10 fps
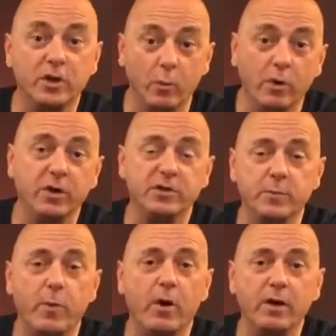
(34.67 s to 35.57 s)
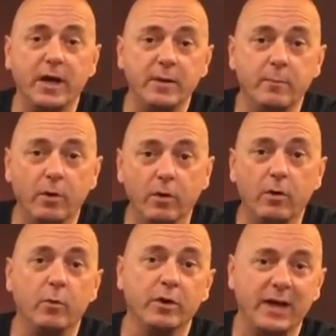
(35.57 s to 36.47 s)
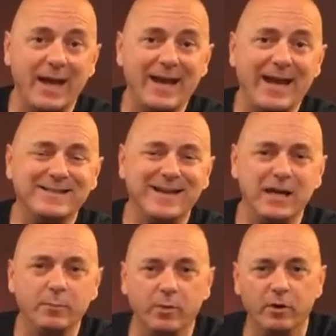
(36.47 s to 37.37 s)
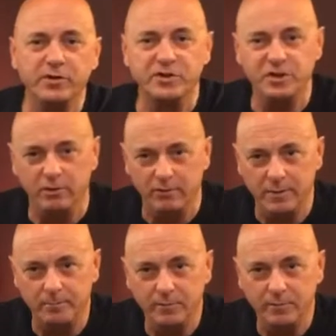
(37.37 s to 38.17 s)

and we're going to depart Edinburgh, and we're going to head out to Edinburgh Distillery.